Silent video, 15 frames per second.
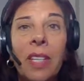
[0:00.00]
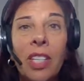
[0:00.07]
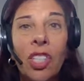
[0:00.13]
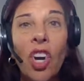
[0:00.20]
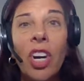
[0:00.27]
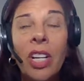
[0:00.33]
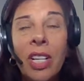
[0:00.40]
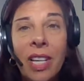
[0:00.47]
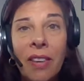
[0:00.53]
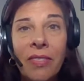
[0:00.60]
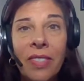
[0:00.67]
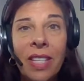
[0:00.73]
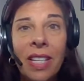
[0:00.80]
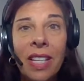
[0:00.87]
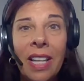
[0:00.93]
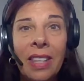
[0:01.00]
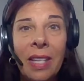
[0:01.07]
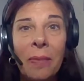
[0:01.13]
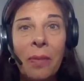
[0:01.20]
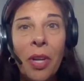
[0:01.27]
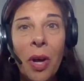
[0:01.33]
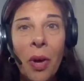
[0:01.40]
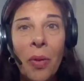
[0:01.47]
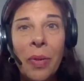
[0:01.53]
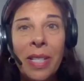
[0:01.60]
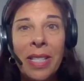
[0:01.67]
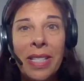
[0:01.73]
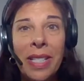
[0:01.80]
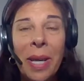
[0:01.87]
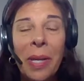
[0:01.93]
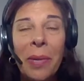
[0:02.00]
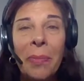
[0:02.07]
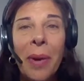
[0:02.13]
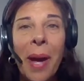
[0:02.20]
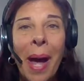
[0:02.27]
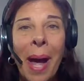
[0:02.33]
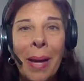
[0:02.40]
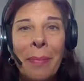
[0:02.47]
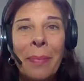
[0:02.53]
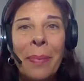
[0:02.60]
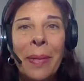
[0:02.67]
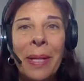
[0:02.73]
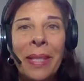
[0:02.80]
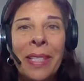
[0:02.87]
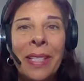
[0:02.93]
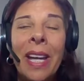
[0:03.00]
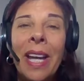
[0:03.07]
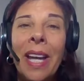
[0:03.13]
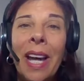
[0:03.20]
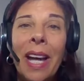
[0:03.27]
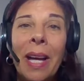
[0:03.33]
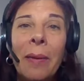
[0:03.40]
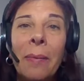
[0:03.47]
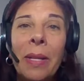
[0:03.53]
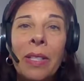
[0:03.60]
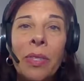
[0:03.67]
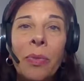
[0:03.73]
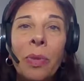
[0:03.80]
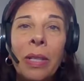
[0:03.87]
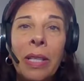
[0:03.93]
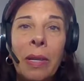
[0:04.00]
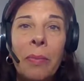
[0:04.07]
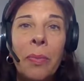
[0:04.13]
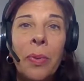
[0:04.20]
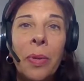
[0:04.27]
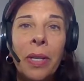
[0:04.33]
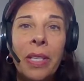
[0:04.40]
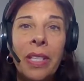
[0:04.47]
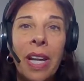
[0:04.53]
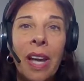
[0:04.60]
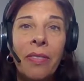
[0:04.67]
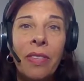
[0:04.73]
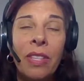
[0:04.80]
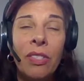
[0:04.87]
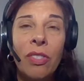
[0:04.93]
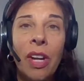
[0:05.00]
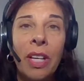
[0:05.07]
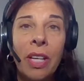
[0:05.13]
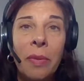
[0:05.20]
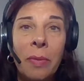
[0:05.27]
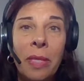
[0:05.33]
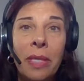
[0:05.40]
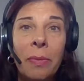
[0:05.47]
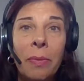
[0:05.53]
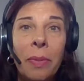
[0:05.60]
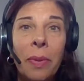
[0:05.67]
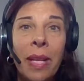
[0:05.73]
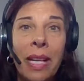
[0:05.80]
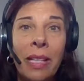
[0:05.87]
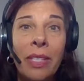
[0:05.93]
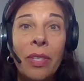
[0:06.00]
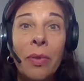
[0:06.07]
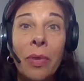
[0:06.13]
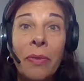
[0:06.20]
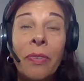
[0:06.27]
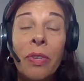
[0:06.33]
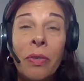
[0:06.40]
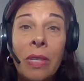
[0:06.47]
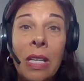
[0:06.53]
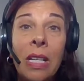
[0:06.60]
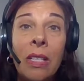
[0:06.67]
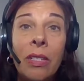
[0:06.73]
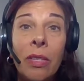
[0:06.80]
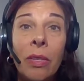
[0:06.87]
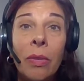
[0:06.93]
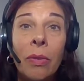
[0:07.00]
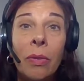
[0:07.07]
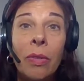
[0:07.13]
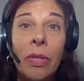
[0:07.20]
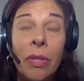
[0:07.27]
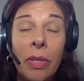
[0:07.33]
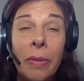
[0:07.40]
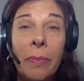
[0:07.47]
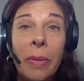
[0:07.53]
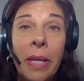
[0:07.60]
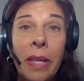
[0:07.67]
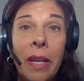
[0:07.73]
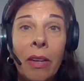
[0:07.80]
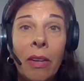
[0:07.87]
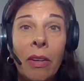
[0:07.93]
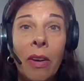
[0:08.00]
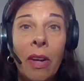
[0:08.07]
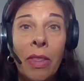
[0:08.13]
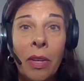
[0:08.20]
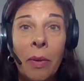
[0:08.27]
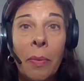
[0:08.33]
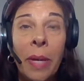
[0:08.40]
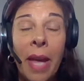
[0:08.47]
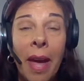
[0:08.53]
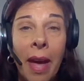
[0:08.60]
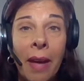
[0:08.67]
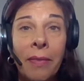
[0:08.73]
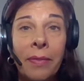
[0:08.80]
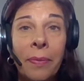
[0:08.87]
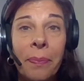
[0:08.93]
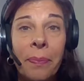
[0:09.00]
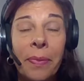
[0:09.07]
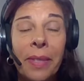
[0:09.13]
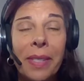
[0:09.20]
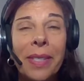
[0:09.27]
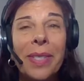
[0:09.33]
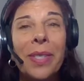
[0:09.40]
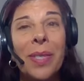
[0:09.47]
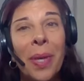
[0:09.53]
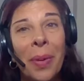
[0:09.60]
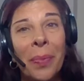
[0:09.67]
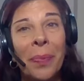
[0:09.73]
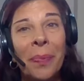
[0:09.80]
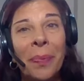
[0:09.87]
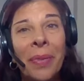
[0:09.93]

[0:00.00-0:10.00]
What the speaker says: it's hard enough to let them go and say goodbye, but it's really important to have these documents in place. So, if you need to, you can be there on their behalf. So,